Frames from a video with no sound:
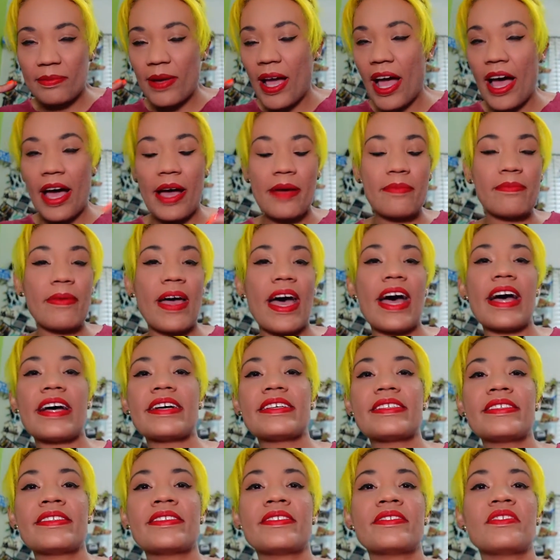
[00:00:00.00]
hot
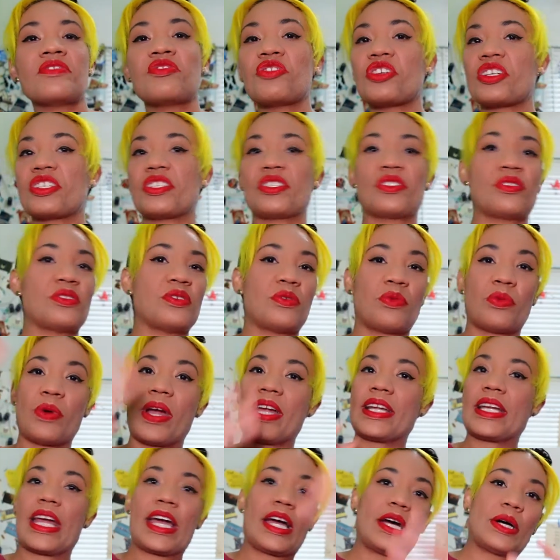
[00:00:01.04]
mess just
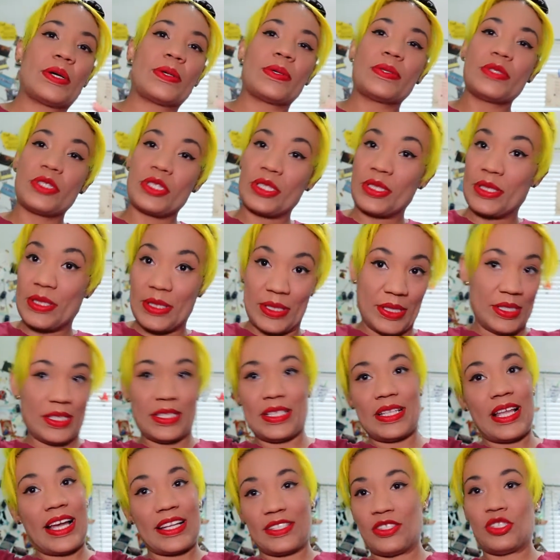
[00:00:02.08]
right now.
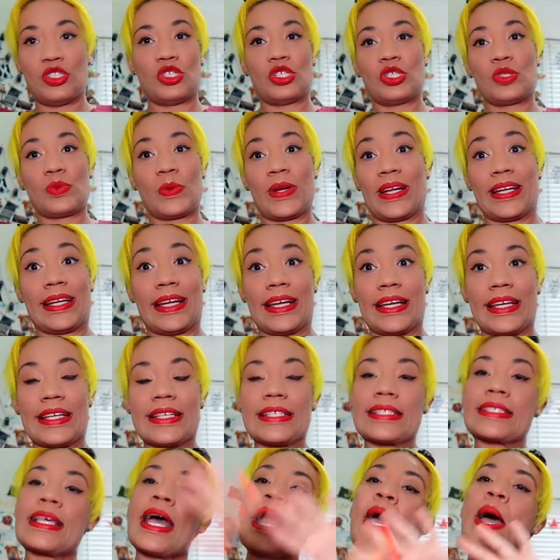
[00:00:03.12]
That's just what it
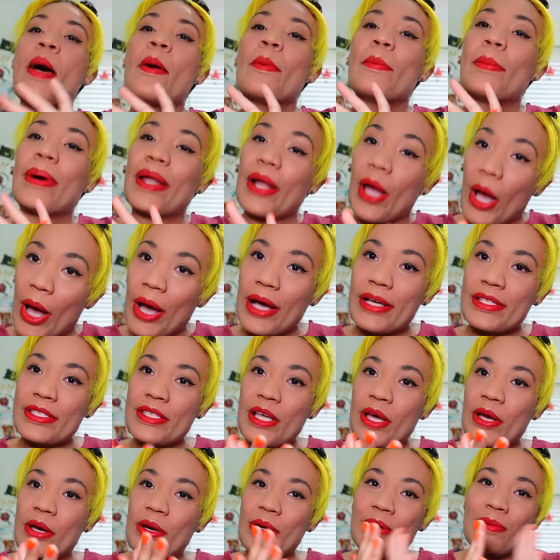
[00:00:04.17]
is. But
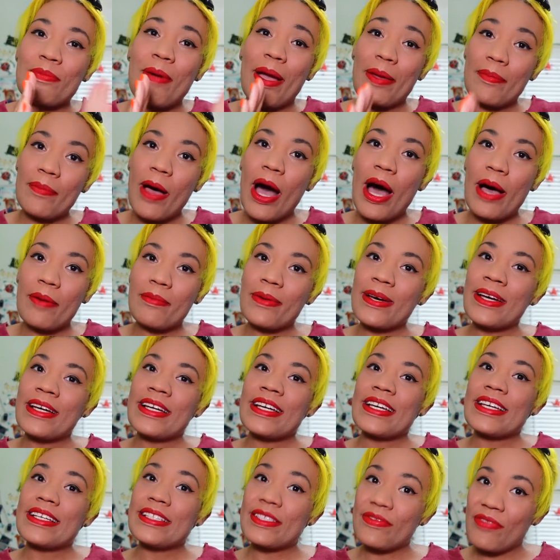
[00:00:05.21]
also, my mom
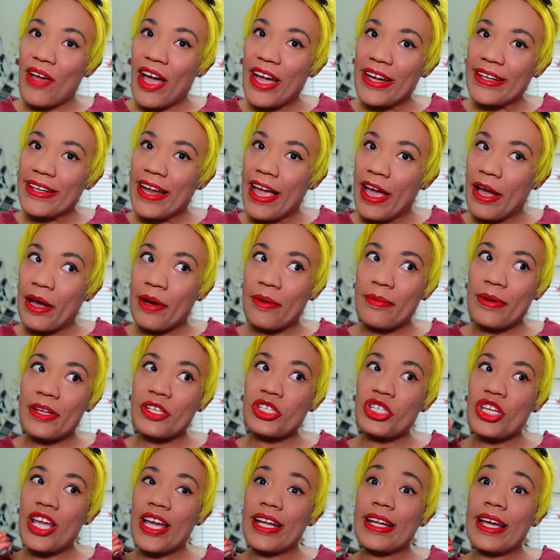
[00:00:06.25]
is fine now, but
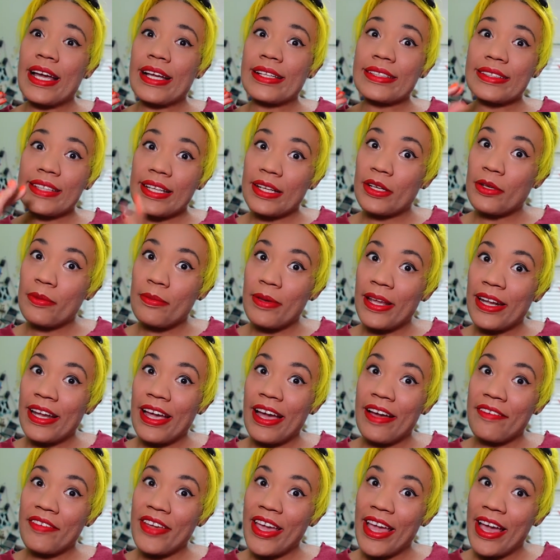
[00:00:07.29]
she had a little bit
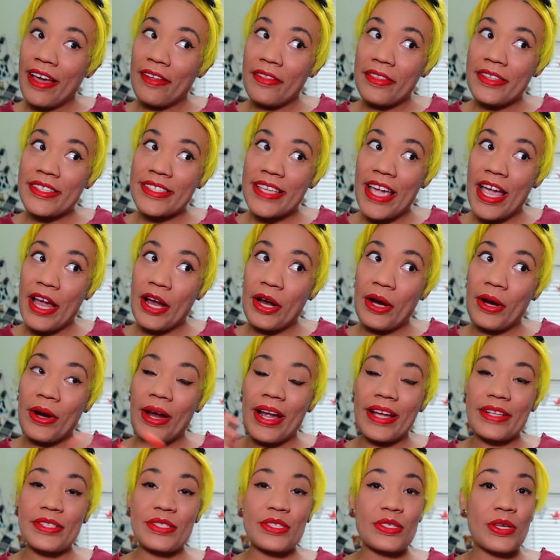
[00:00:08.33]
of a health scare.
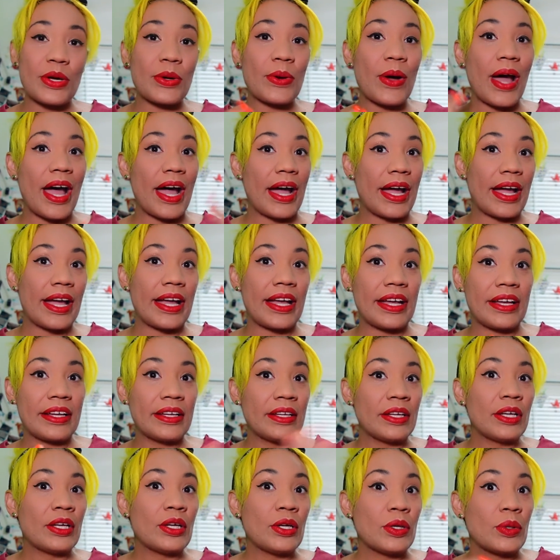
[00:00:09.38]
And so I
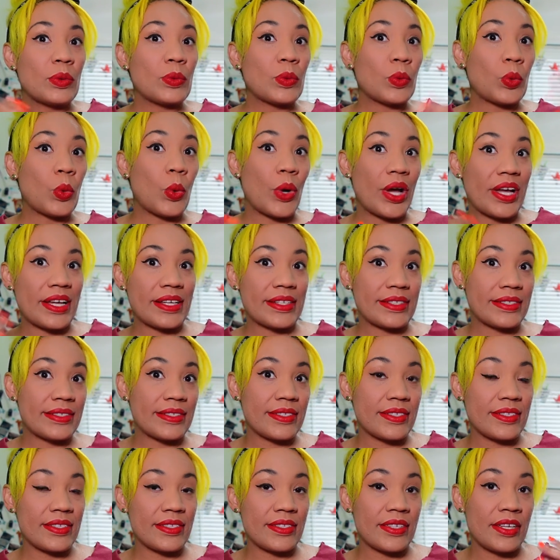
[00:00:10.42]

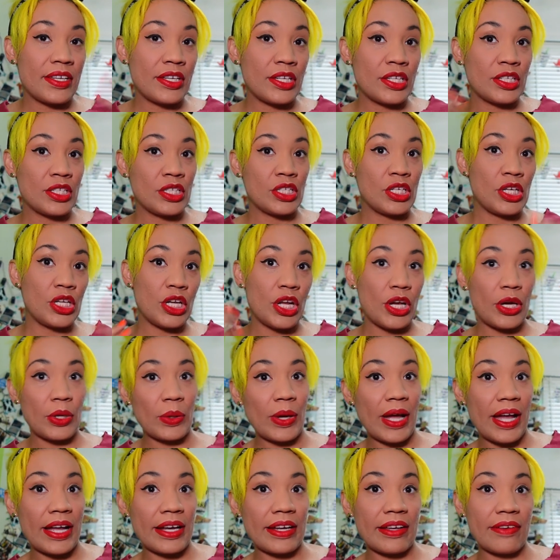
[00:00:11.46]
was, you know,
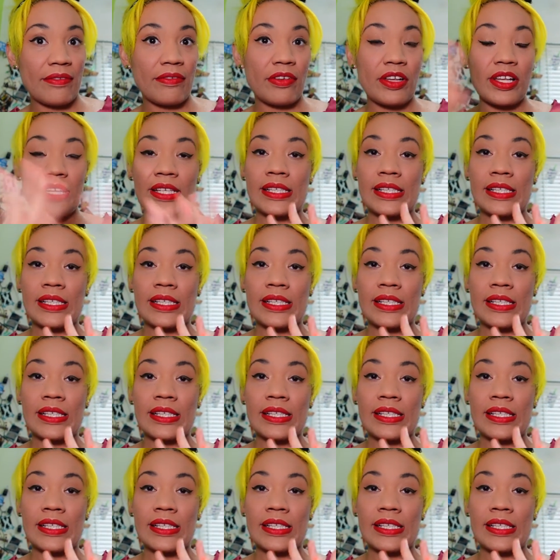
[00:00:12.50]
kind of